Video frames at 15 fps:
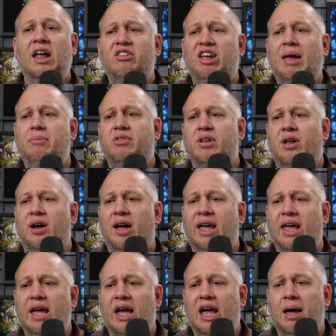James and
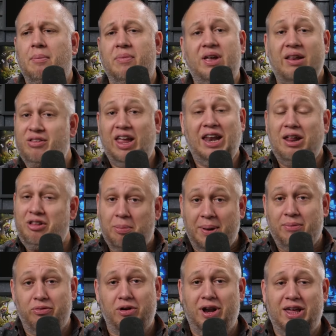I um, continue to be
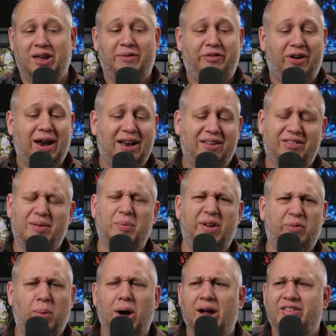really good friends and we've
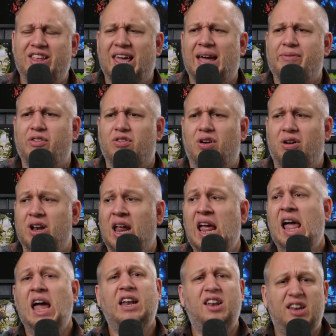worked together on
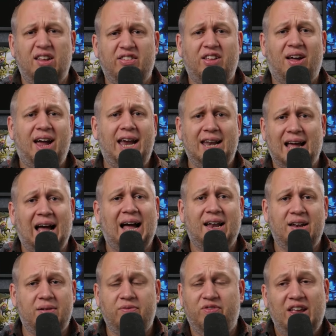the design
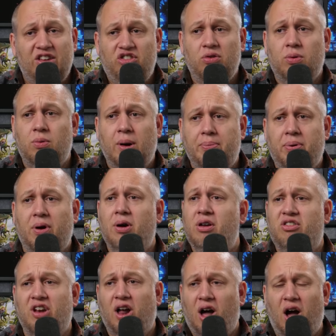and visual
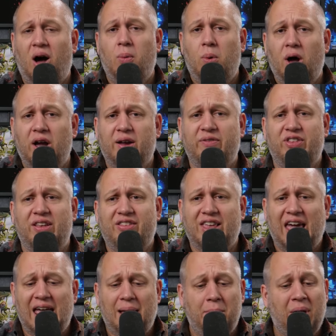approach and artwork of this
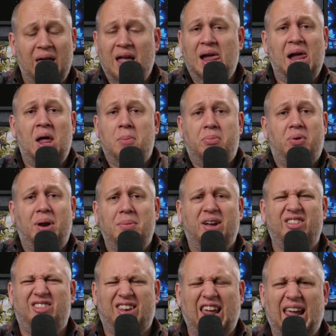game pretty
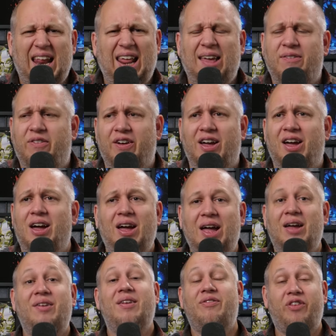much Danny for
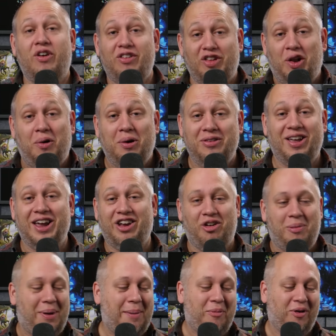for as long as I can
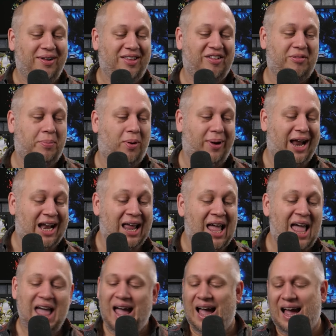remember at this point.
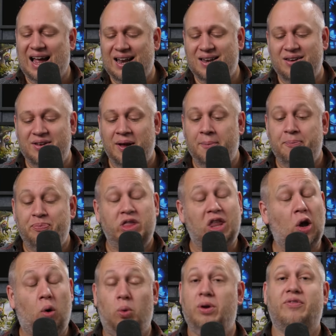And
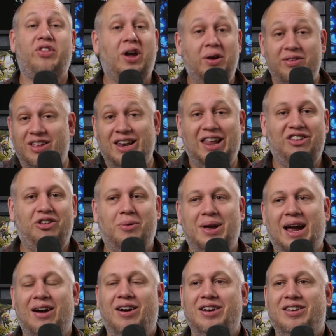all of those initial
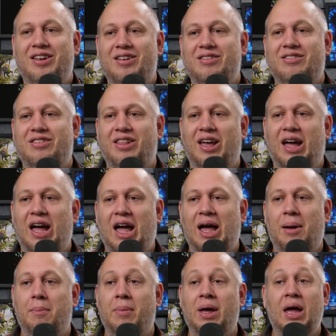characters that
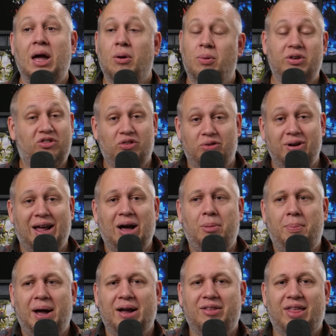um, were drawn out
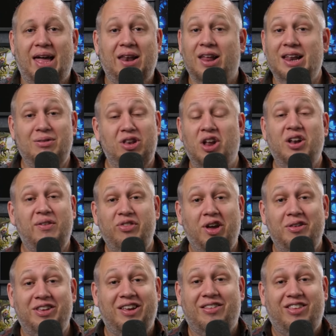back then, like none of
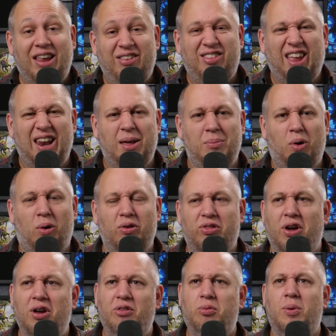those exist anymore.
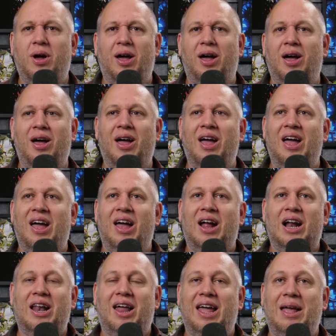Those were
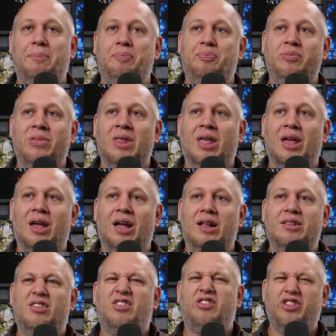like
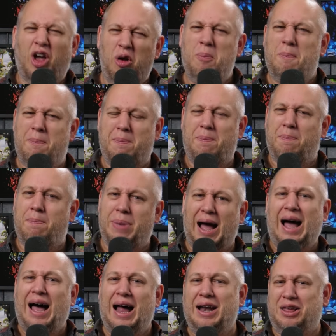so
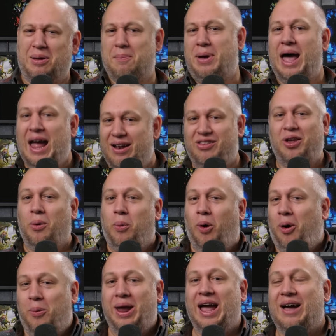bad compared to
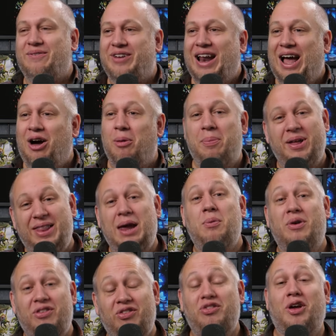what we have now, but they
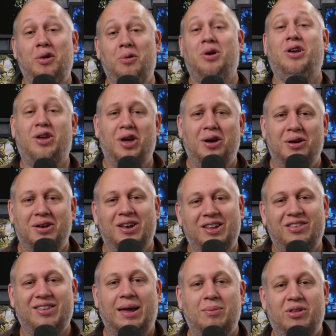were so good at the
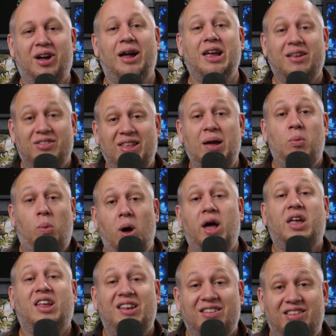same time because they were
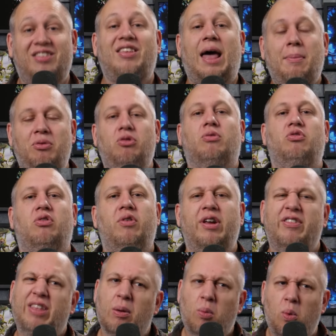conceptual
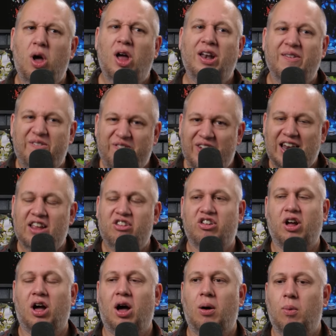drawings. They weren't finished
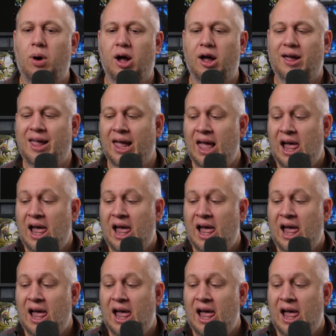artwork.